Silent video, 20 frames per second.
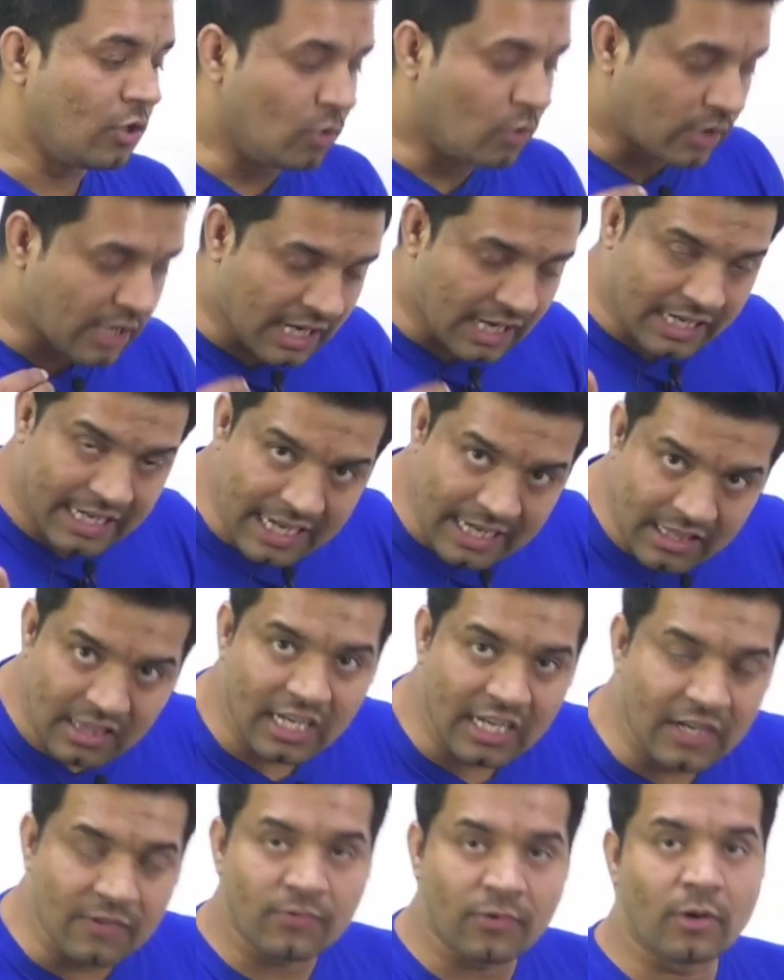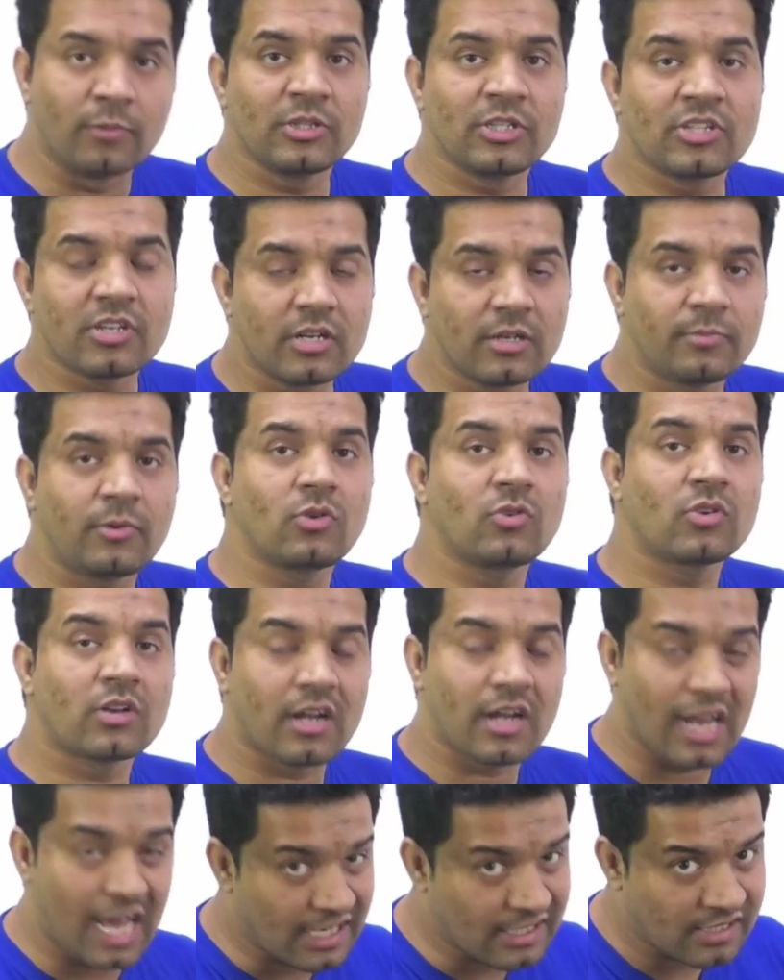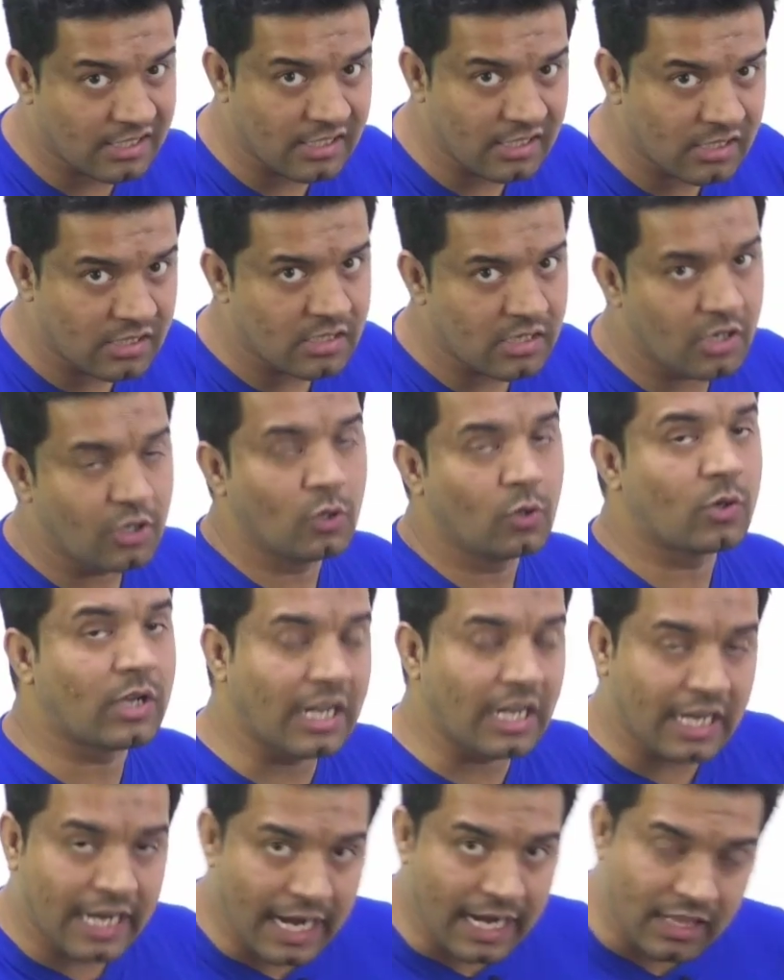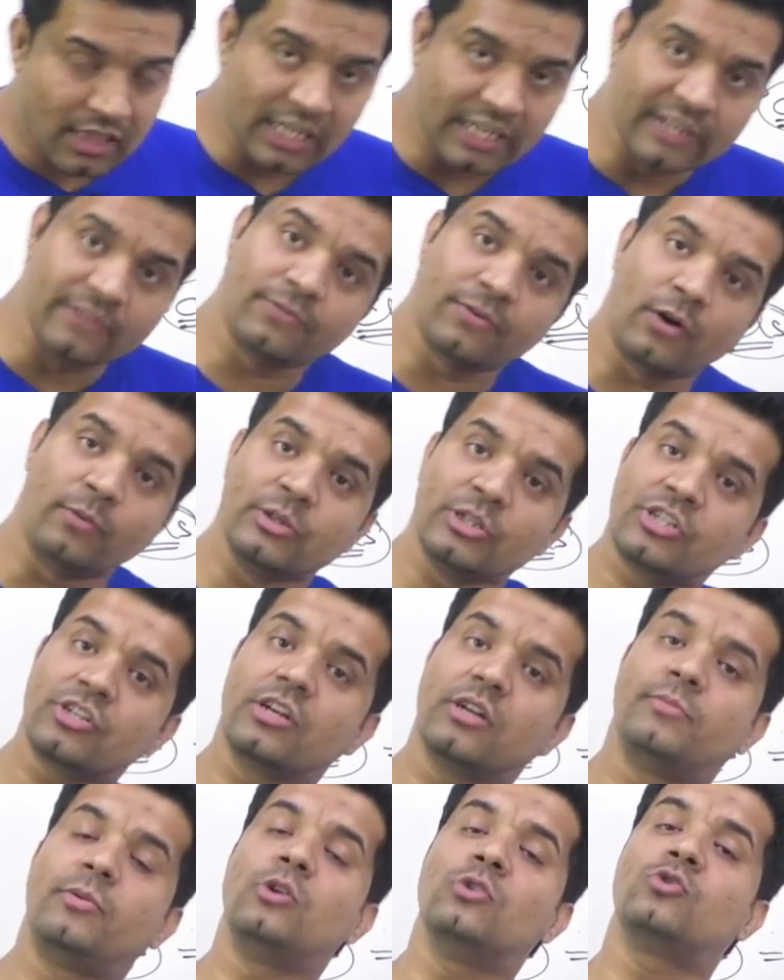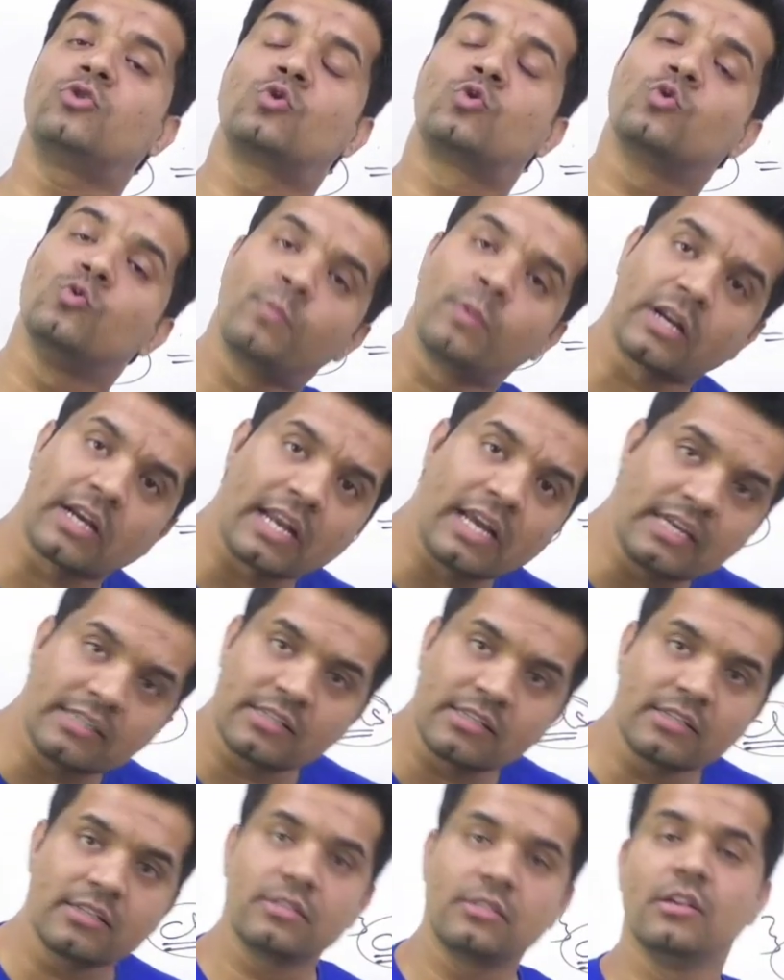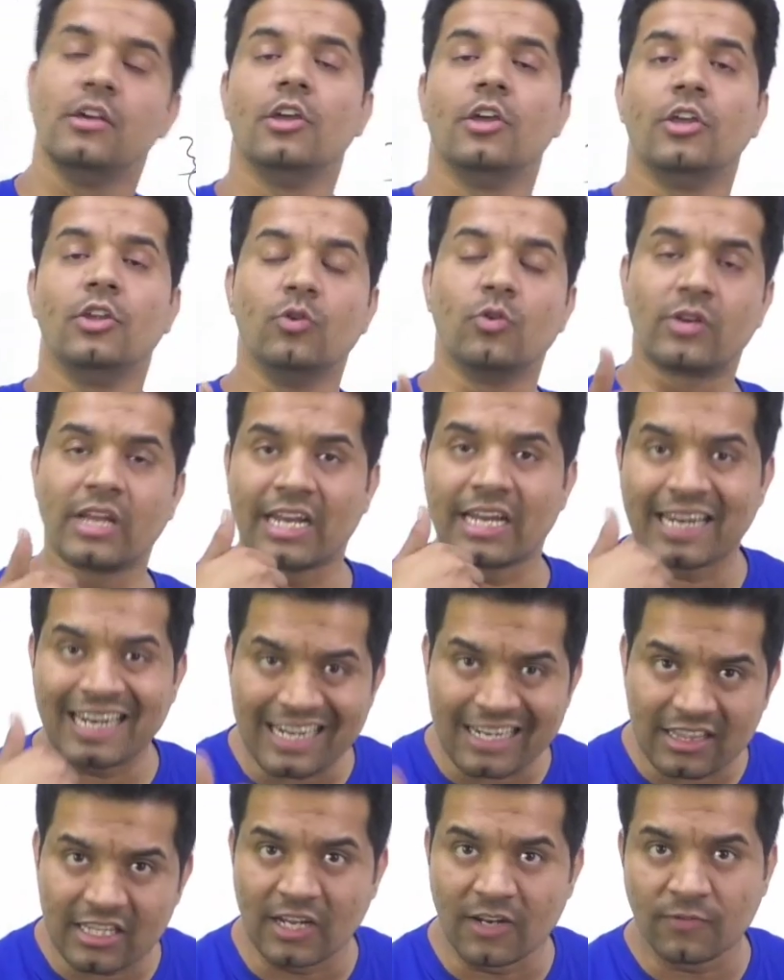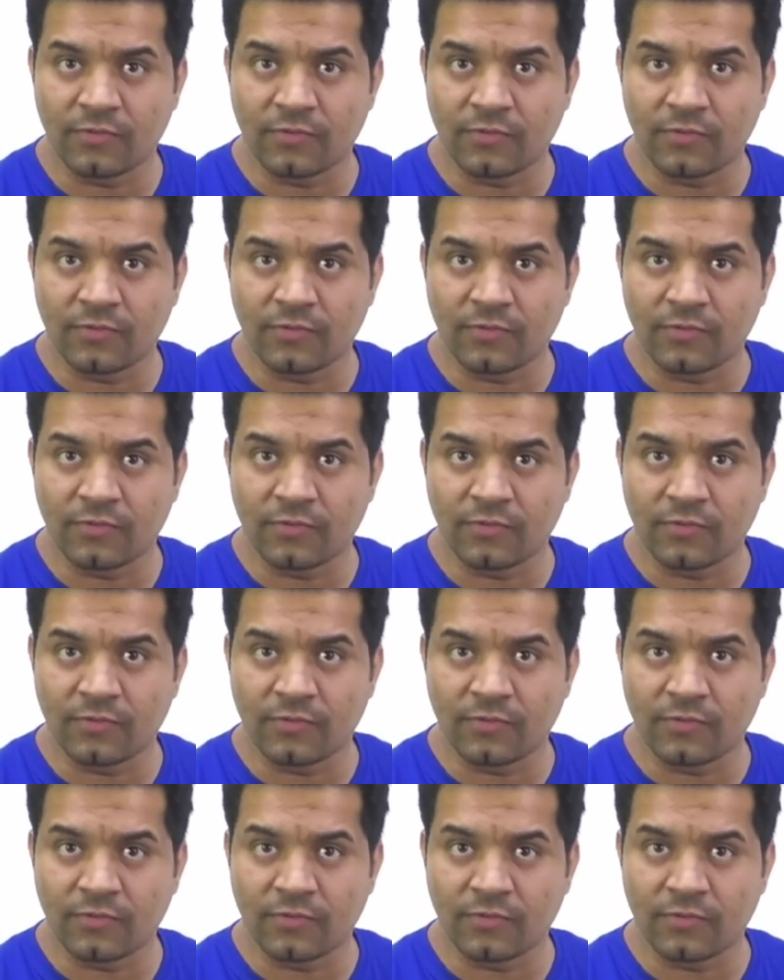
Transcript: you can get the information about classes, you can get the information about superclasses, you can get